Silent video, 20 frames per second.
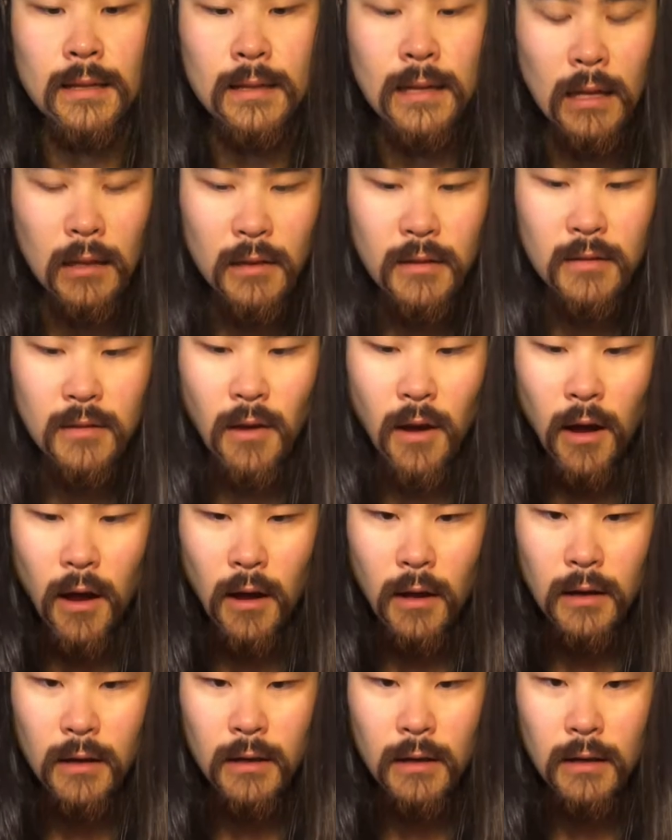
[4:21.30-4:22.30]
Now let's
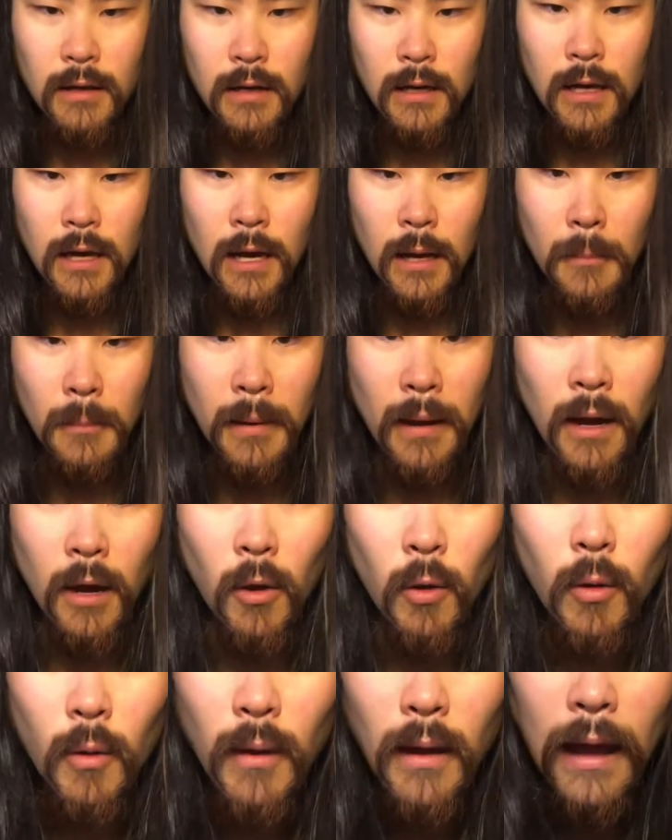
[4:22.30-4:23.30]
talk
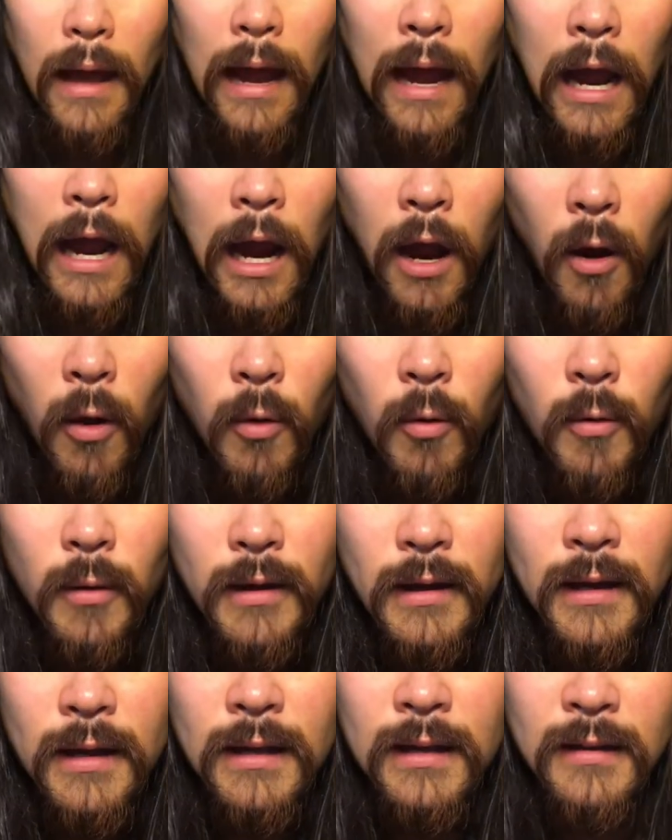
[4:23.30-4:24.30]
about how
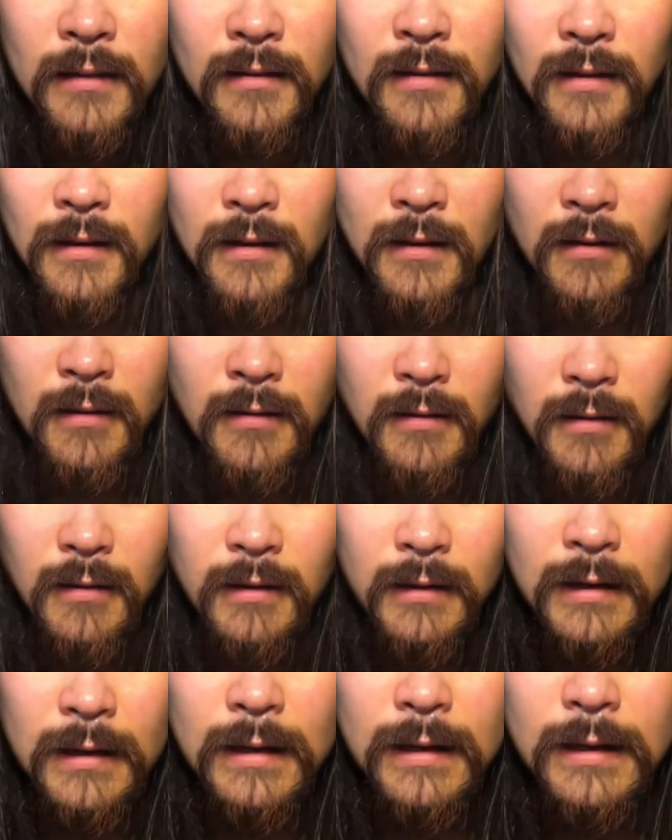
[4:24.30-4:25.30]
easy it is to clean